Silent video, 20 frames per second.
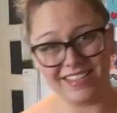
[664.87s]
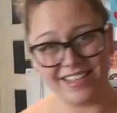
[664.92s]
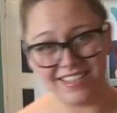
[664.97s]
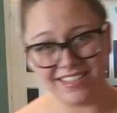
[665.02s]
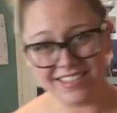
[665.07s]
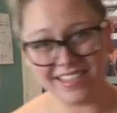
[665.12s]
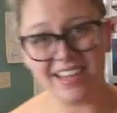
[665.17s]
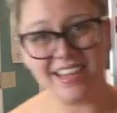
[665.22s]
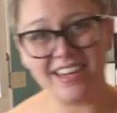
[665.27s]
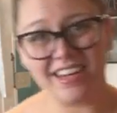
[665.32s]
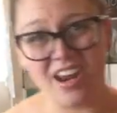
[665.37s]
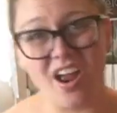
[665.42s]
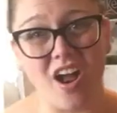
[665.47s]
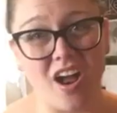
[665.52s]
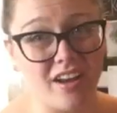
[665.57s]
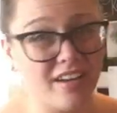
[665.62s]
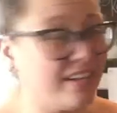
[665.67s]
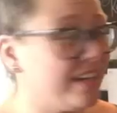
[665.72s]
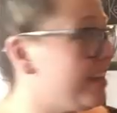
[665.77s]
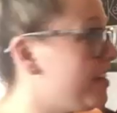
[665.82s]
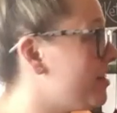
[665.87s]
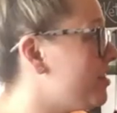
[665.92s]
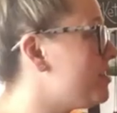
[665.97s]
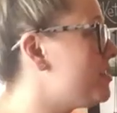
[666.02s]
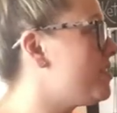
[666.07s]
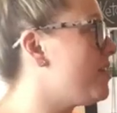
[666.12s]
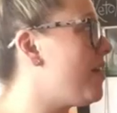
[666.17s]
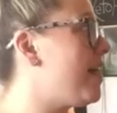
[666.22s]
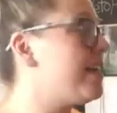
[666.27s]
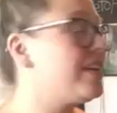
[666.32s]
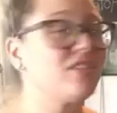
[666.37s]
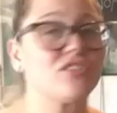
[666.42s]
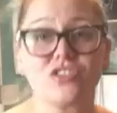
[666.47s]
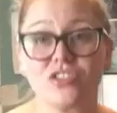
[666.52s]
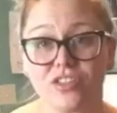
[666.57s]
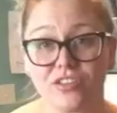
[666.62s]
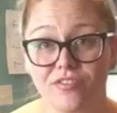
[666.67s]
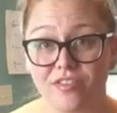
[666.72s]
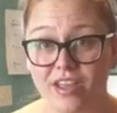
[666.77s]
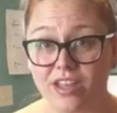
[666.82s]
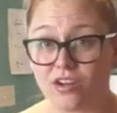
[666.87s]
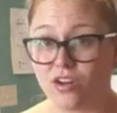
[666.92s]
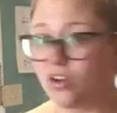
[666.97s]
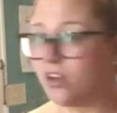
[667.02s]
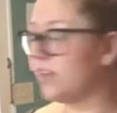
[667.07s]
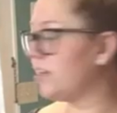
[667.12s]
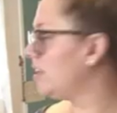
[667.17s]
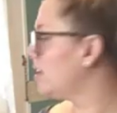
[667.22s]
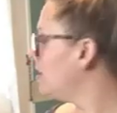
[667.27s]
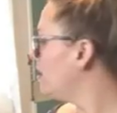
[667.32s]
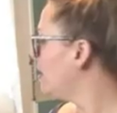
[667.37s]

It's getting hot in here, so I had to turn the fan on.